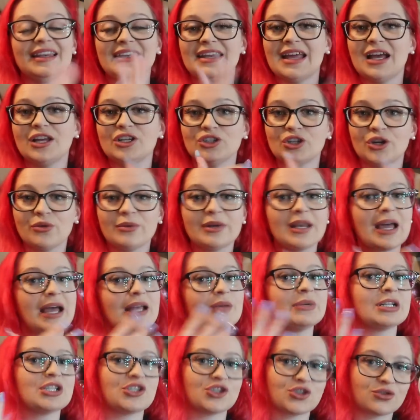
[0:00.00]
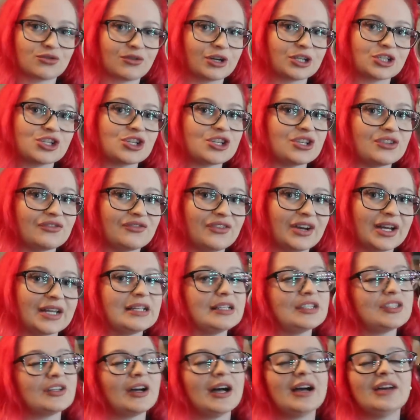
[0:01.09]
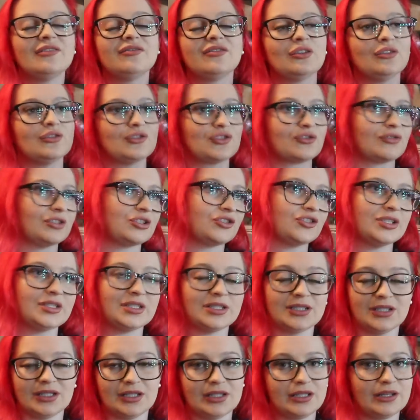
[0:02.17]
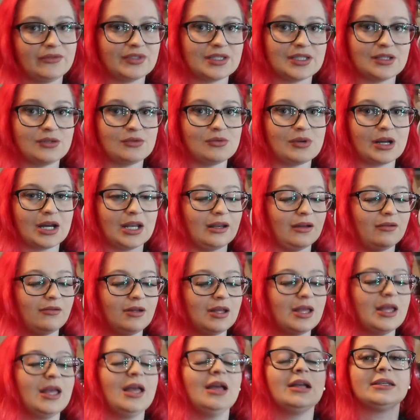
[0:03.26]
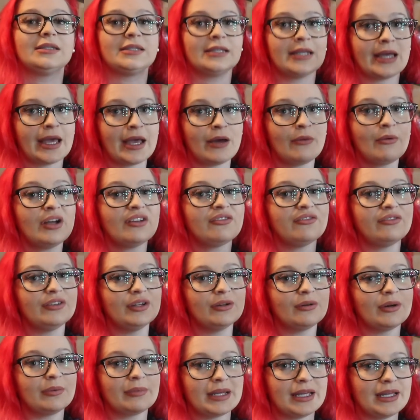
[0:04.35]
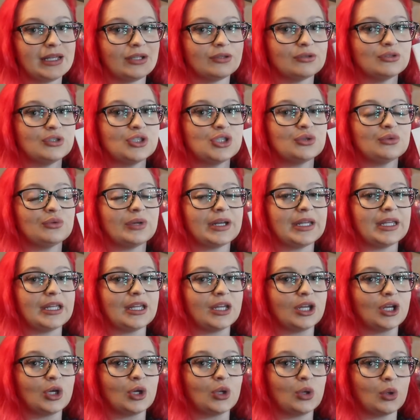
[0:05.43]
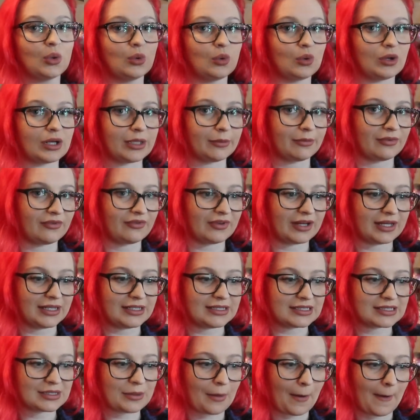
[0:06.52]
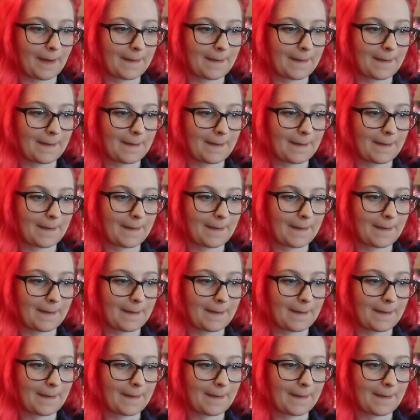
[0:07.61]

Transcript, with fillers: now, you know, when I had my scrunchy phase, I've got scrunchies in nearly every single colour. Now I feel I'm getting onto a claw clip phase.